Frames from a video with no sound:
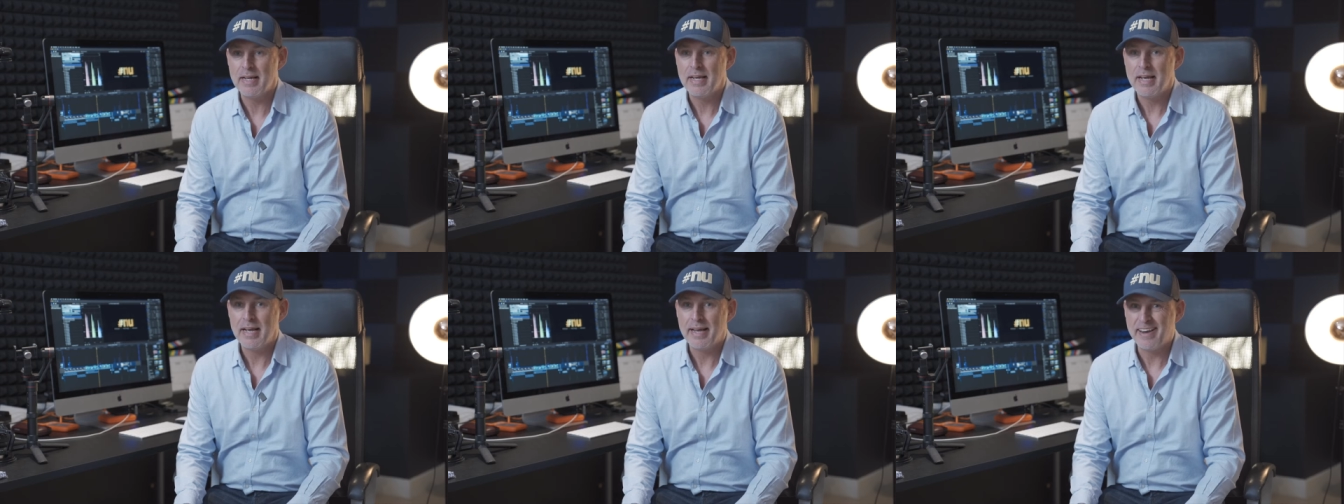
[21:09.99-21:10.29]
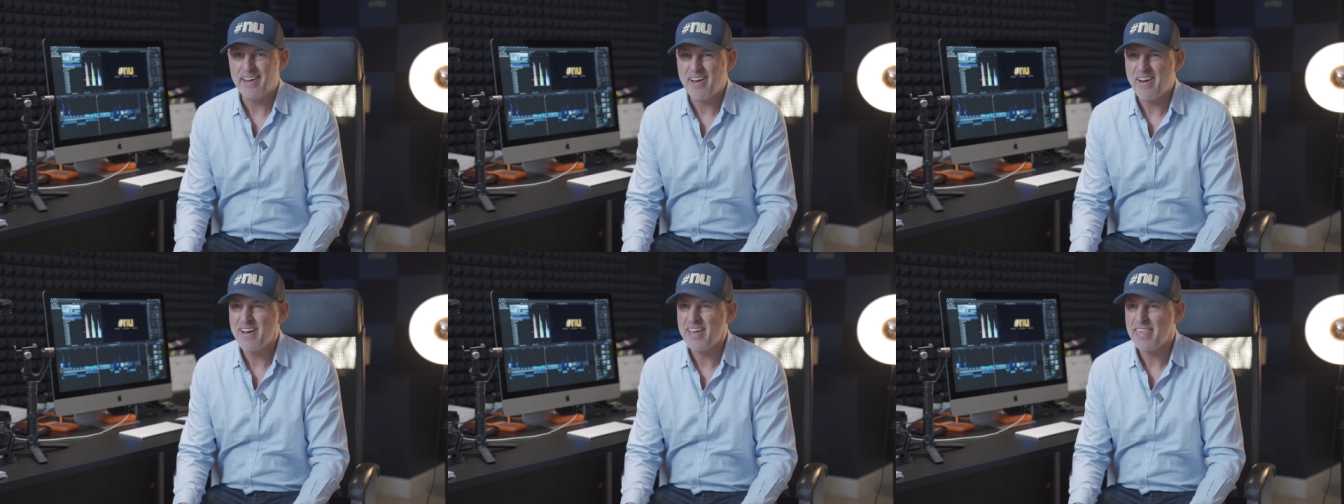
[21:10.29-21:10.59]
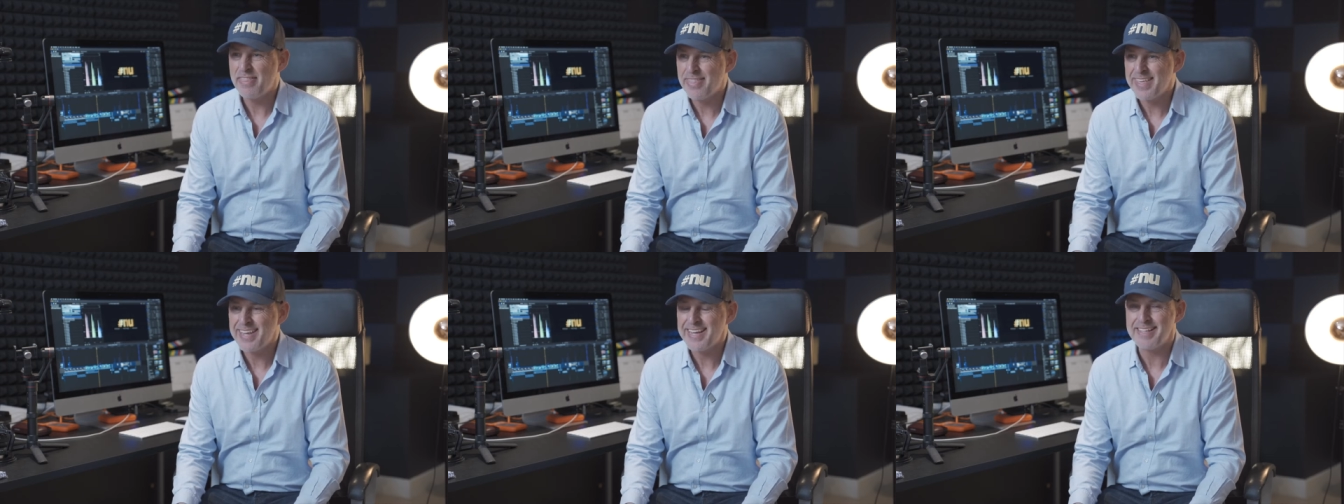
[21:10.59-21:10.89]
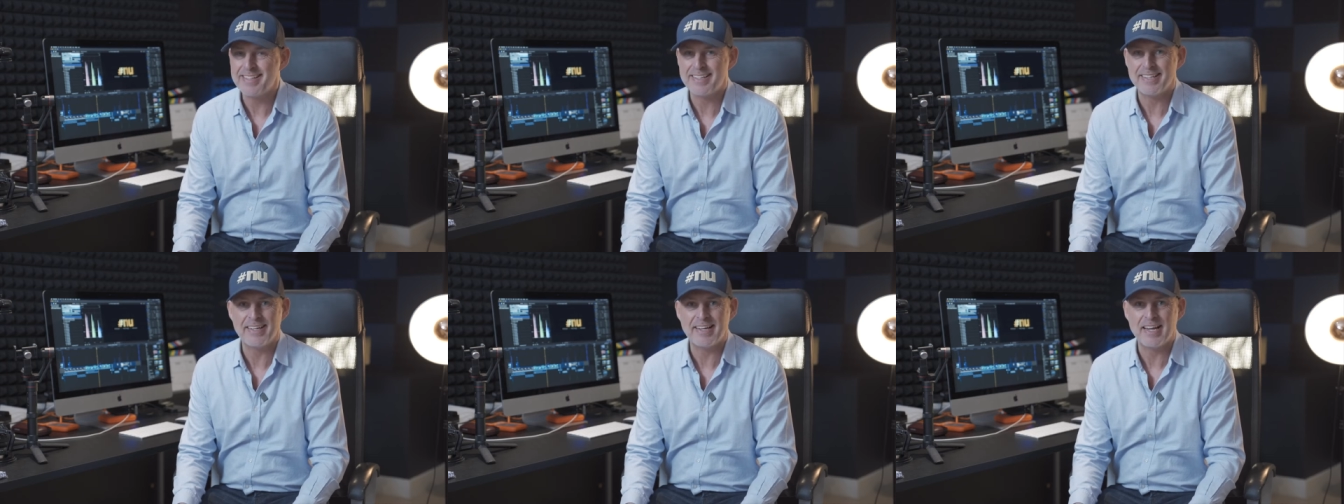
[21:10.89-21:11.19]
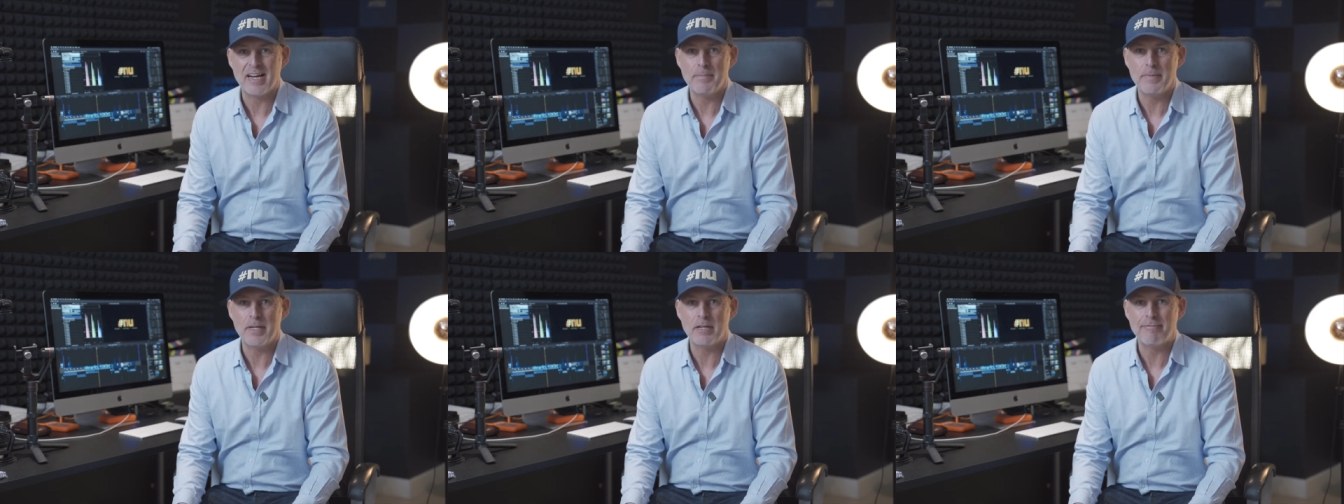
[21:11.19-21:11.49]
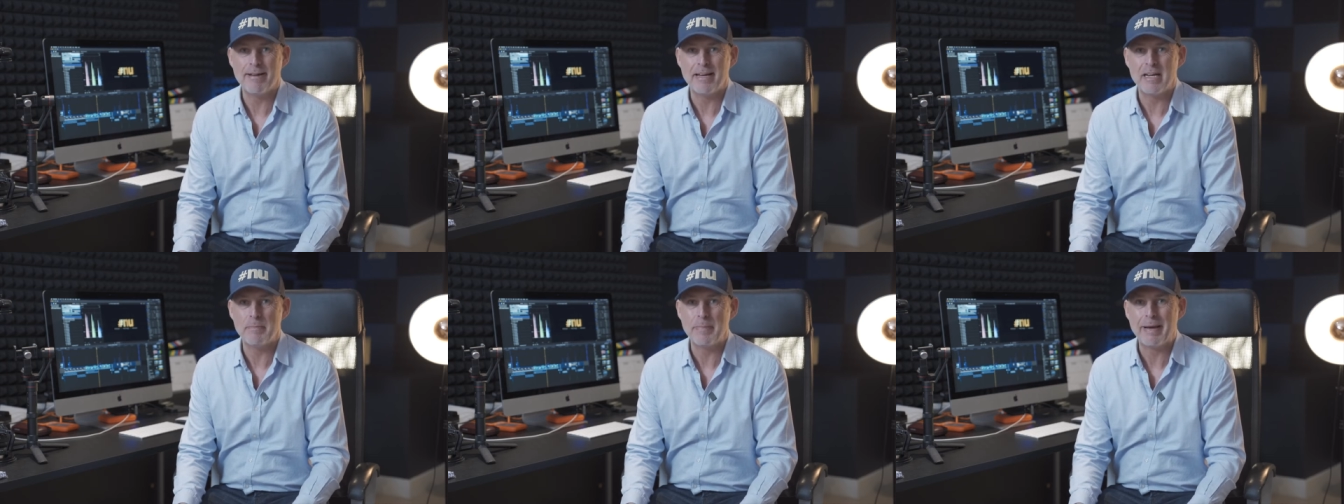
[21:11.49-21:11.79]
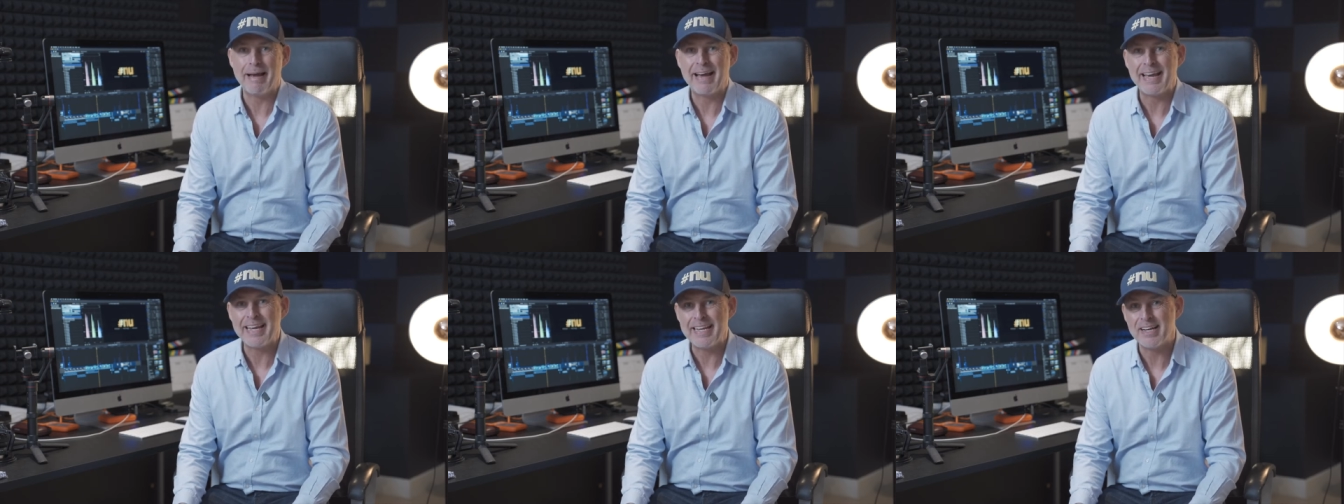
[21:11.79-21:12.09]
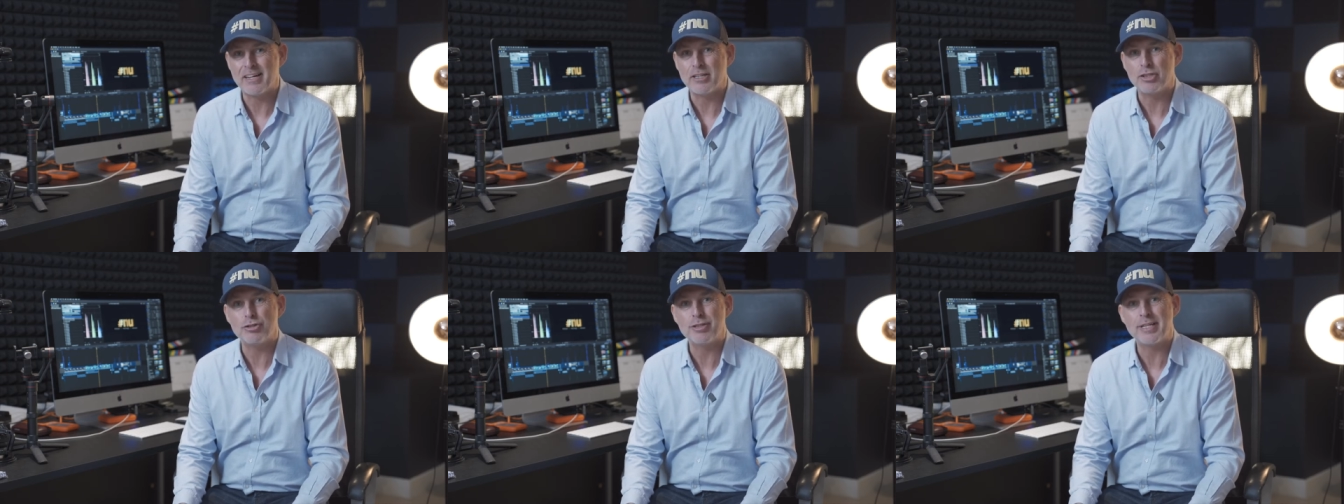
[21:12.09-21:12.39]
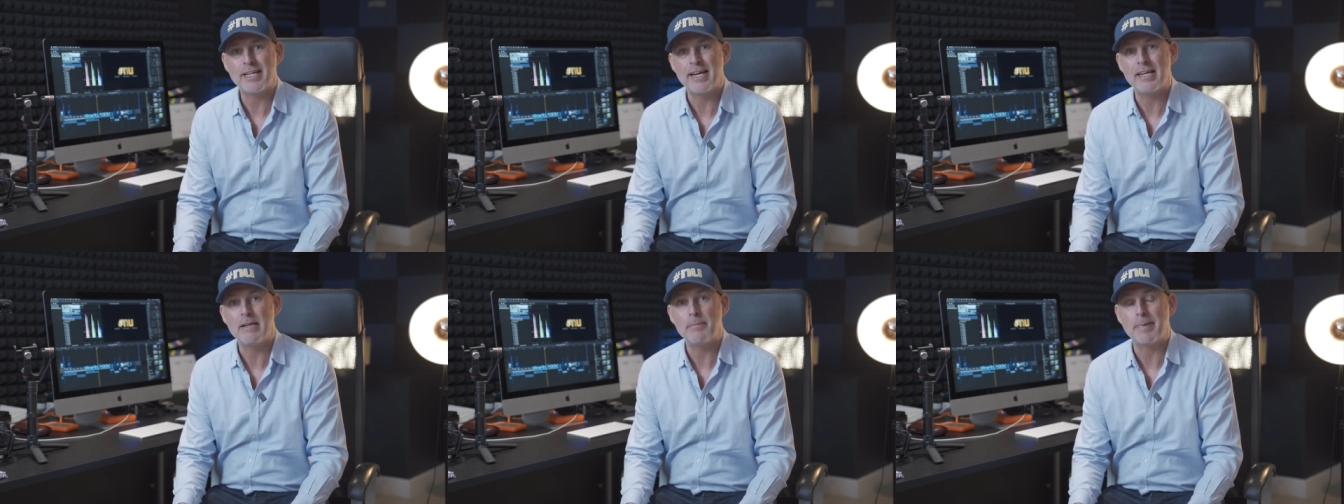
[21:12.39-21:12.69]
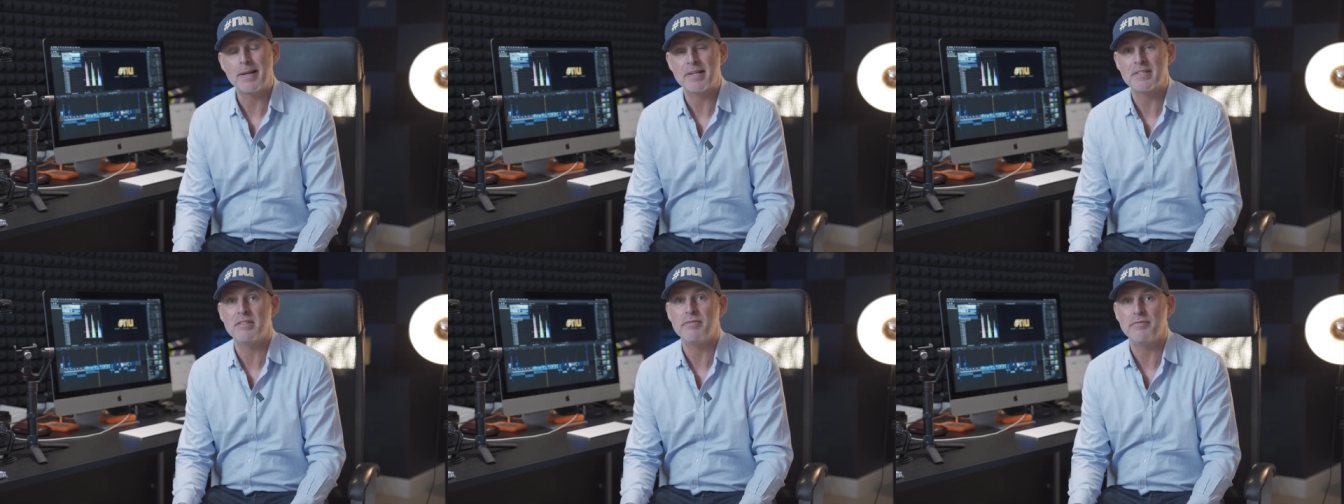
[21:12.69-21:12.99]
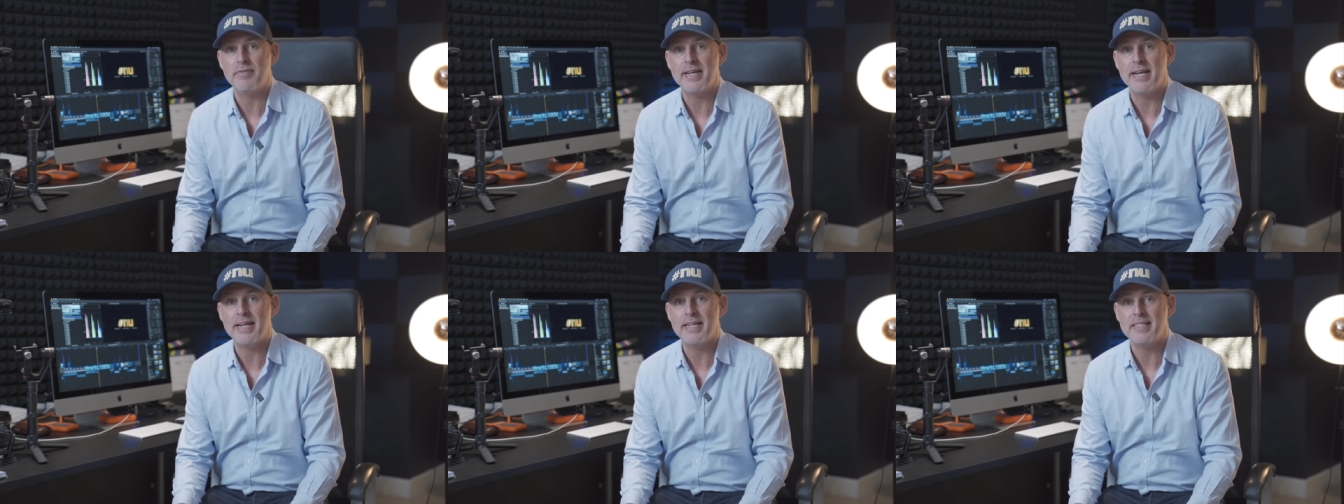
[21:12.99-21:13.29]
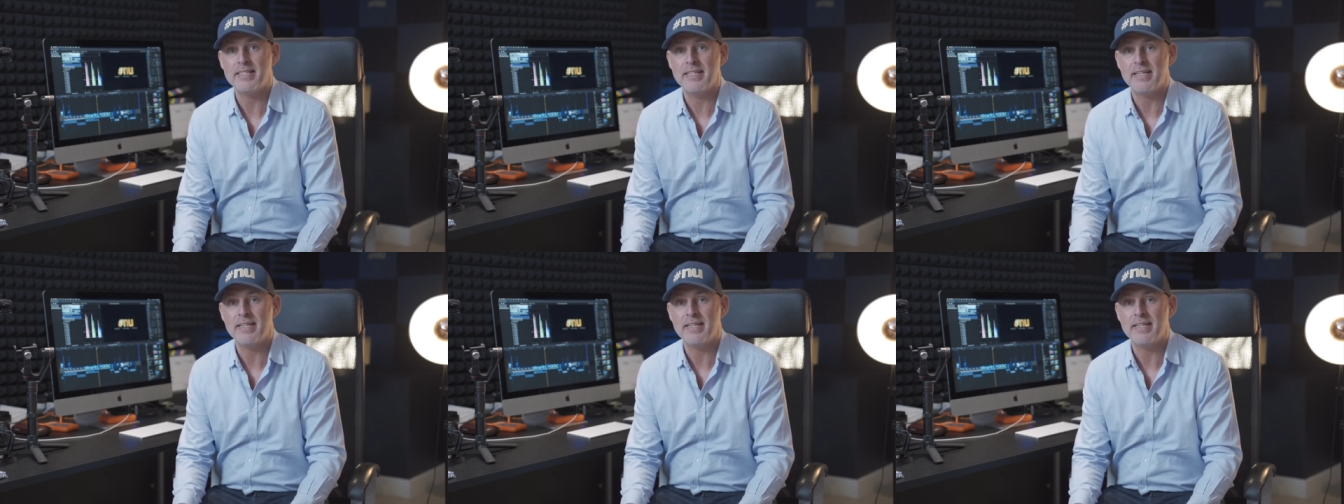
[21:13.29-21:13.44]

and I think it's going to come in around about 800k plus the VAT.